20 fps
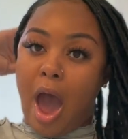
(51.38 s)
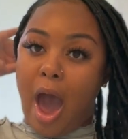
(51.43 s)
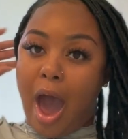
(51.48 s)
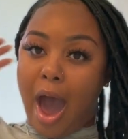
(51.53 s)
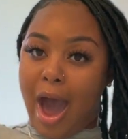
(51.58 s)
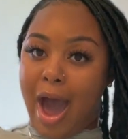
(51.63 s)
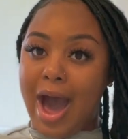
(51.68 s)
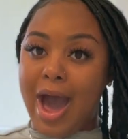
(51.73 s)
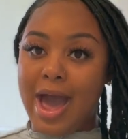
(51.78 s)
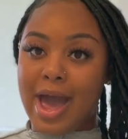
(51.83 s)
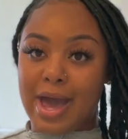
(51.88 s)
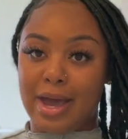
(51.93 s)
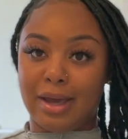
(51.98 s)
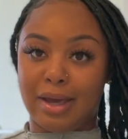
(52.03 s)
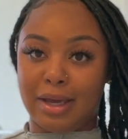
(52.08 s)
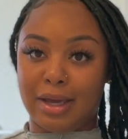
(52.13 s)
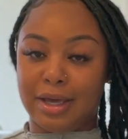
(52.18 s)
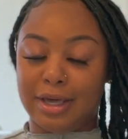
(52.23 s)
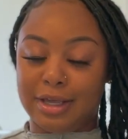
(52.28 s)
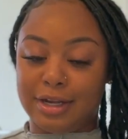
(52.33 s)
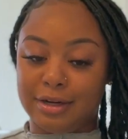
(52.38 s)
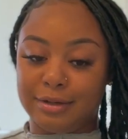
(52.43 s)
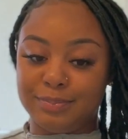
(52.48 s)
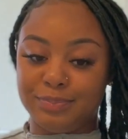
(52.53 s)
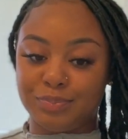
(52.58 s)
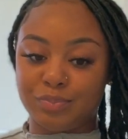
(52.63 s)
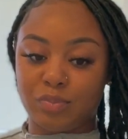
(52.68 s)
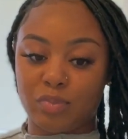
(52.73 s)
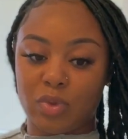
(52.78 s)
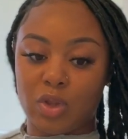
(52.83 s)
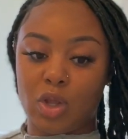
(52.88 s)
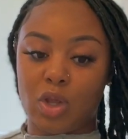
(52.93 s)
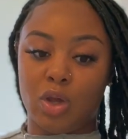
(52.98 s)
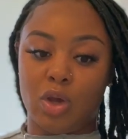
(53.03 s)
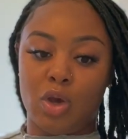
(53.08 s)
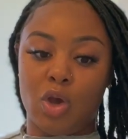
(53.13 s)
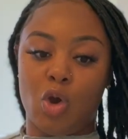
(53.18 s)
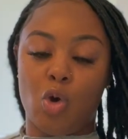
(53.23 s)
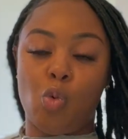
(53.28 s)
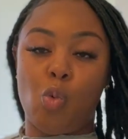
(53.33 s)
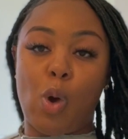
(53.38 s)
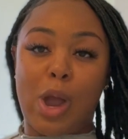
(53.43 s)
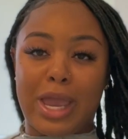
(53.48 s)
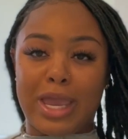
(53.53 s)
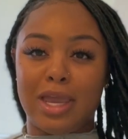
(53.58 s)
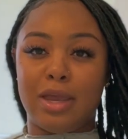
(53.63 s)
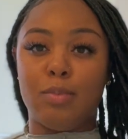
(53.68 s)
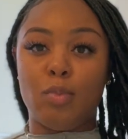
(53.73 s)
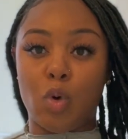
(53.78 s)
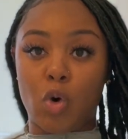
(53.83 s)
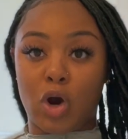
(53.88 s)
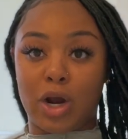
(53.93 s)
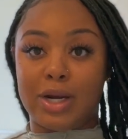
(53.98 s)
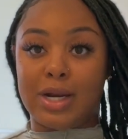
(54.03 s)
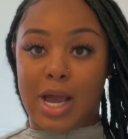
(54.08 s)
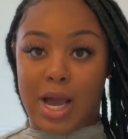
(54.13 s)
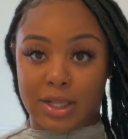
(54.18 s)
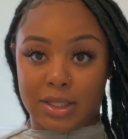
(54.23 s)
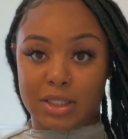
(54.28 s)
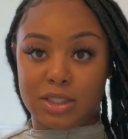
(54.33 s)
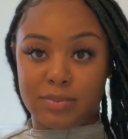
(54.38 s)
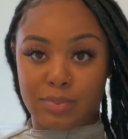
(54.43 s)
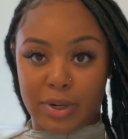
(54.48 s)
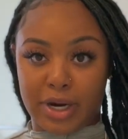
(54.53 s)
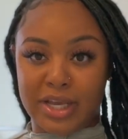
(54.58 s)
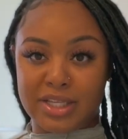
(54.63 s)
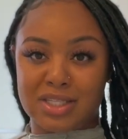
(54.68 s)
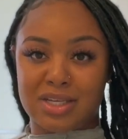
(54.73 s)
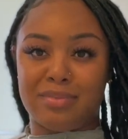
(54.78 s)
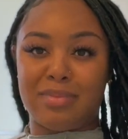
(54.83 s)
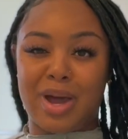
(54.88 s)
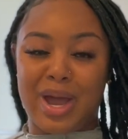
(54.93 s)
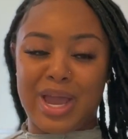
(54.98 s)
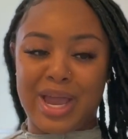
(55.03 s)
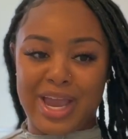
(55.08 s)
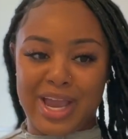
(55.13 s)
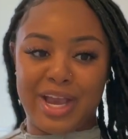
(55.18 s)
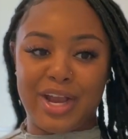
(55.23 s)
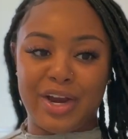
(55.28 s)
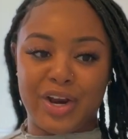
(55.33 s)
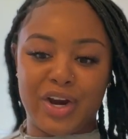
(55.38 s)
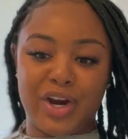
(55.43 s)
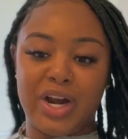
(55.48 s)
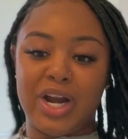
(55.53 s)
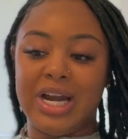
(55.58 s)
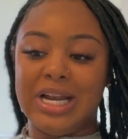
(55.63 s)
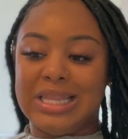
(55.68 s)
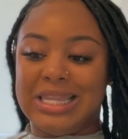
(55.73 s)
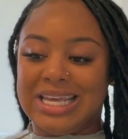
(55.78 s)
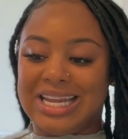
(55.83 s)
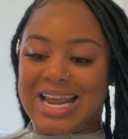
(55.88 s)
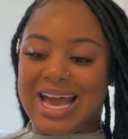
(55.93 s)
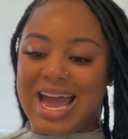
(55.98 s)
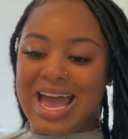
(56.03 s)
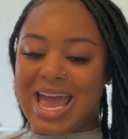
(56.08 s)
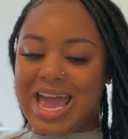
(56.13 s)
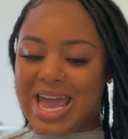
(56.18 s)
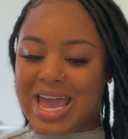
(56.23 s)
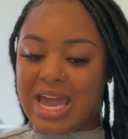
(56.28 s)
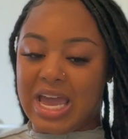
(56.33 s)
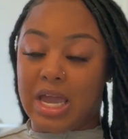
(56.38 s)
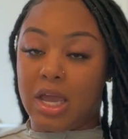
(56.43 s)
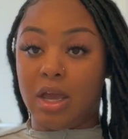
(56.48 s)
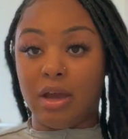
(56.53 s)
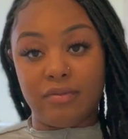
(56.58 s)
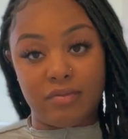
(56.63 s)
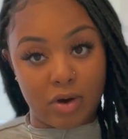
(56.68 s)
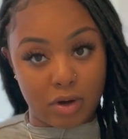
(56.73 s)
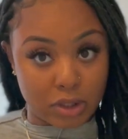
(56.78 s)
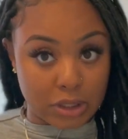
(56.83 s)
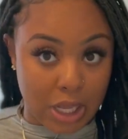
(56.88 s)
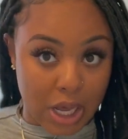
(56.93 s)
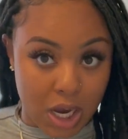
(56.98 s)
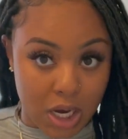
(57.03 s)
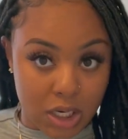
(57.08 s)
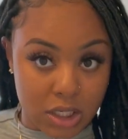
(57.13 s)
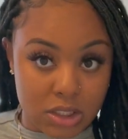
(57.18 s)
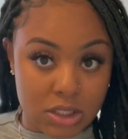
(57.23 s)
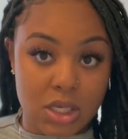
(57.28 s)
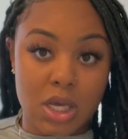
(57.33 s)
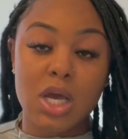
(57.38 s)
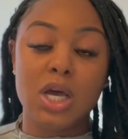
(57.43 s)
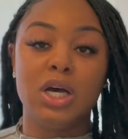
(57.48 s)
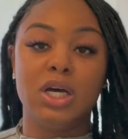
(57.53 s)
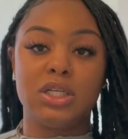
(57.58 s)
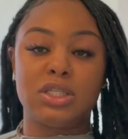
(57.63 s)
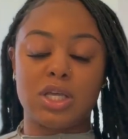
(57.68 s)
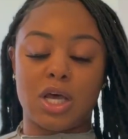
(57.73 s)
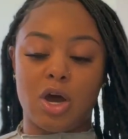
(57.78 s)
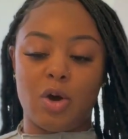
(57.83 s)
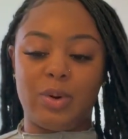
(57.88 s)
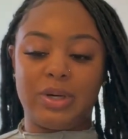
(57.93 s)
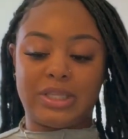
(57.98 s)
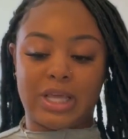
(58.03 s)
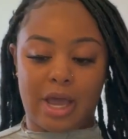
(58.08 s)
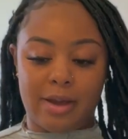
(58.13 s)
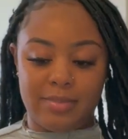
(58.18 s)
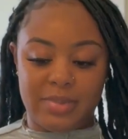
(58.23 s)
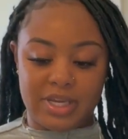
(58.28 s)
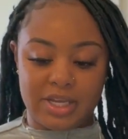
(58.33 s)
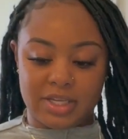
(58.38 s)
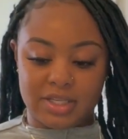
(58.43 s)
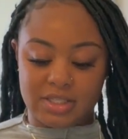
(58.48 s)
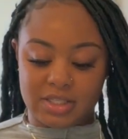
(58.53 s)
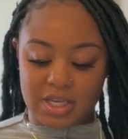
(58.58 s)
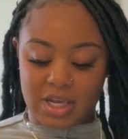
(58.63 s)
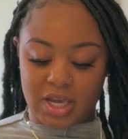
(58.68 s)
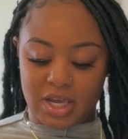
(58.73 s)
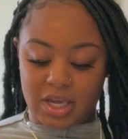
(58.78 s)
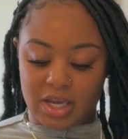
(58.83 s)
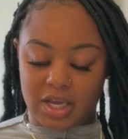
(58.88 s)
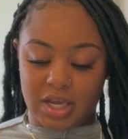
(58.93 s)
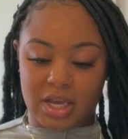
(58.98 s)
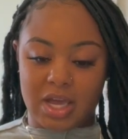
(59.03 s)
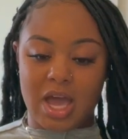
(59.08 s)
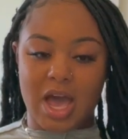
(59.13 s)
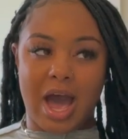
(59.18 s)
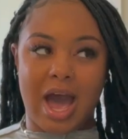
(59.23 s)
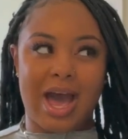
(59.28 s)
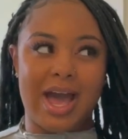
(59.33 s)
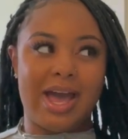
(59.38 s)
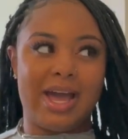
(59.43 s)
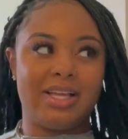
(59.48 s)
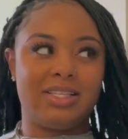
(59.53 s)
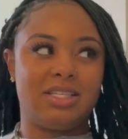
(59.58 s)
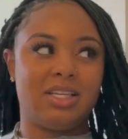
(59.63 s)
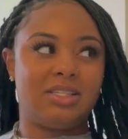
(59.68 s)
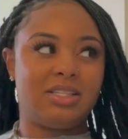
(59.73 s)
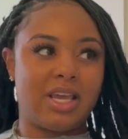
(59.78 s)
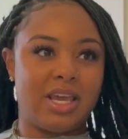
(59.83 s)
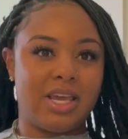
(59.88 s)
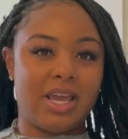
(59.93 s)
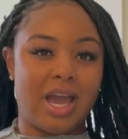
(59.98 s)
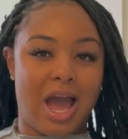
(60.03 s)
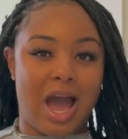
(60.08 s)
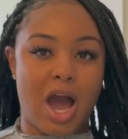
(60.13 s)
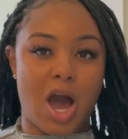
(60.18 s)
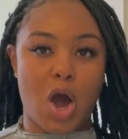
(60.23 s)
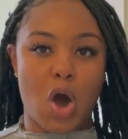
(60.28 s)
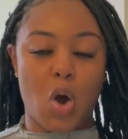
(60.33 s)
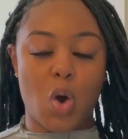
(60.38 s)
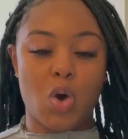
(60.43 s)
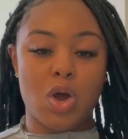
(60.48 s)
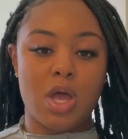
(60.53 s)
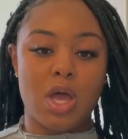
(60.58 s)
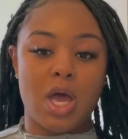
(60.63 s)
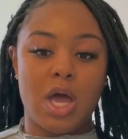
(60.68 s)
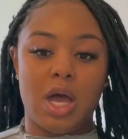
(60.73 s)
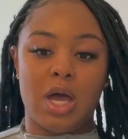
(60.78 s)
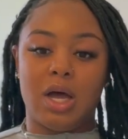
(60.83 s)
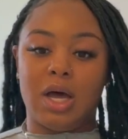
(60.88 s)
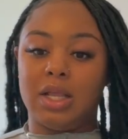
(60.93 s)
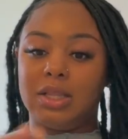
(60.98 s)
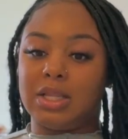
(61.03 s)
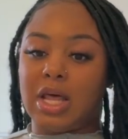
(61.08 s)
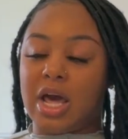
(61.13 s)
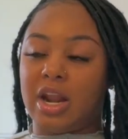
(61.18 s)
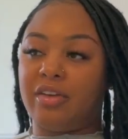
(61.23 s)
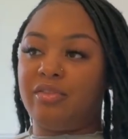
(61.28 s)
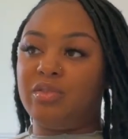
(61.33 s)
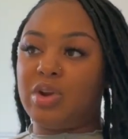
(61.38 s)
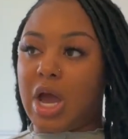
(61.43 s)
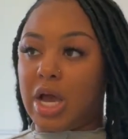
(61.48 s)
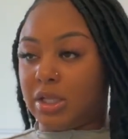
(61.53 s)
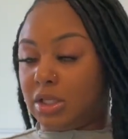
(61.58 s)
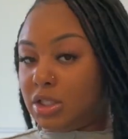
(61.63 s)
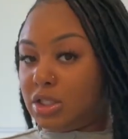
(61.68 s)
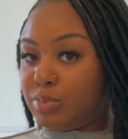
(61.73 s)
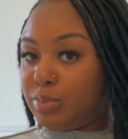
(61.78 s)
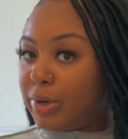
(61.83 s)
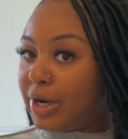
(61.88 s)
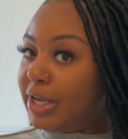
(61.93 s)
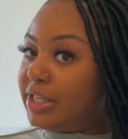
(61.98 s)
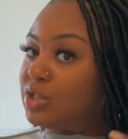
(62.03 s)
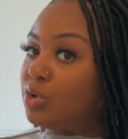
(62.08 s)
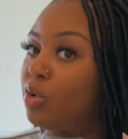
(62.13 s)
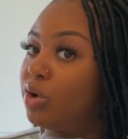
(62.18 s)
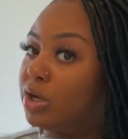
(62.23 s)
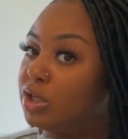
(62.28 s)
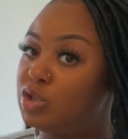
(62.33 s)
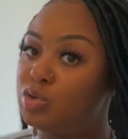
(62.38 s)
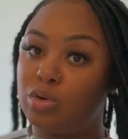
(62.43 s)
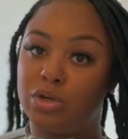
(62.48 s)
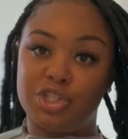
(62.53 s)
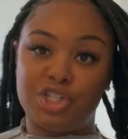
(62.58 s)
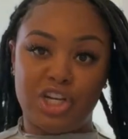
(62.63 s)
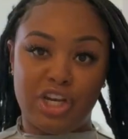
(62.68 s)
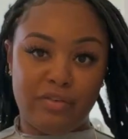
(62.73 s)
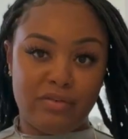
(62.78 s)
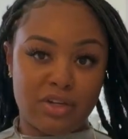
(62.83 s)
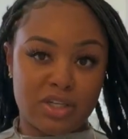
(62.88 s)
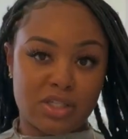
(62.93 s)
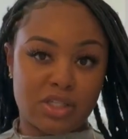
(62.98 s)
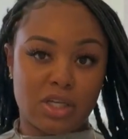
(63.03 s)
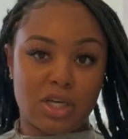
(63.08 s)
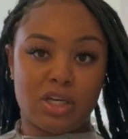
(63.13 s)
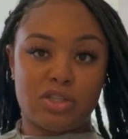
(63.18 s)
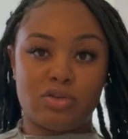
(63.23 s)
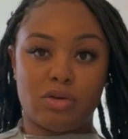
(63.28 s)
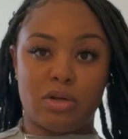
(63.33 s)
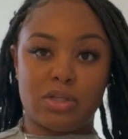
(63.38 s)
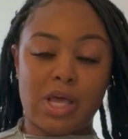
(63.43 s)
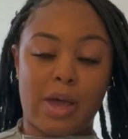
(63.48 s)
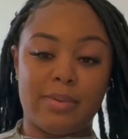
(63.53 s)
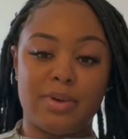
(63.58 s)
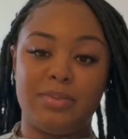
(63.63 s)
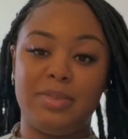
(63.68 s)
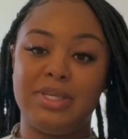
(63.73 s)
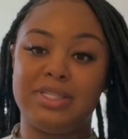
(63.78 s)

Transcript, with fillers: i had way more knotless braids in my hair than i had faux locks so with that being said, I had to take out a lot of knotless braids in order to achieve this look. So on top of me